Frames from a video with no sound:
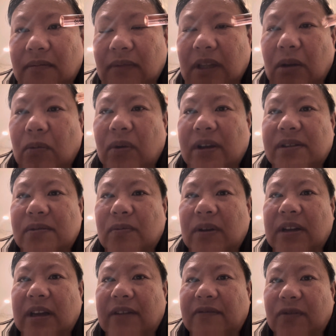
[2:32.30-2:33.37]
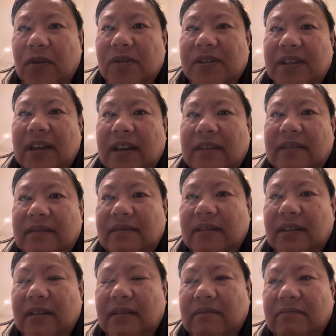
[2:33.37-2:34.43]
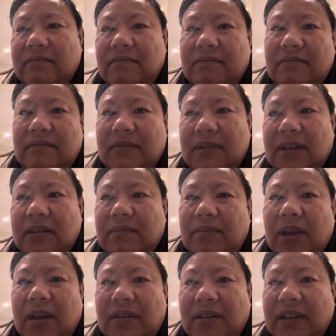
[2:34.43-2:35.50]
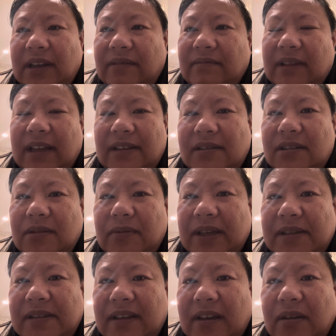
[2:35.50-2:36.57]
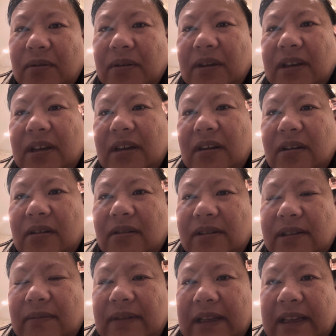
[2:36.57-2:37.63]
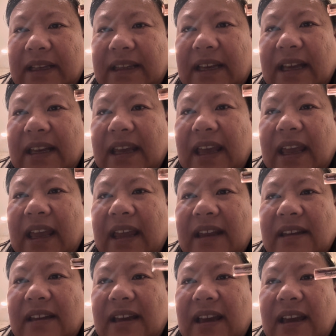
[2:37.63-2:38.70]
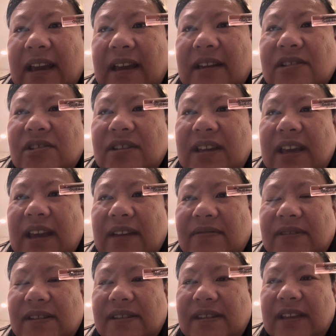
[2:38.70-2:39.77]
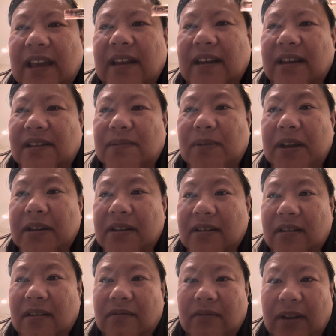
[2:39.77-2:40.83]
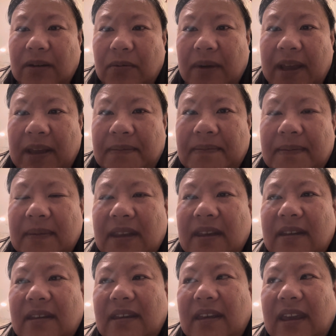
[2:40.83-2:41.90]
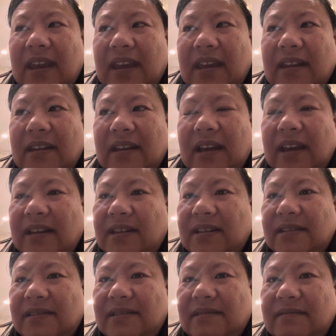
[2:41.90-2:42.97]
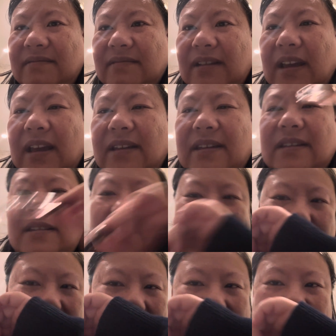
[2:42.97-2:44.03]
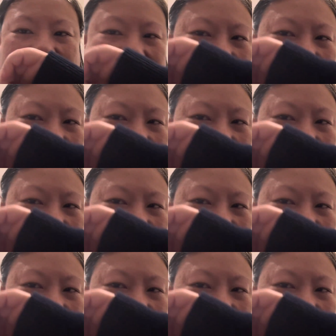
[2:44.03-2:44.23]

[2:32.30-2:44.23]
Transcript: was when I first got the bottle in like 2 weeks ago or something like that. And I actually and I sprayed it on right away. And I didn't spend a lot of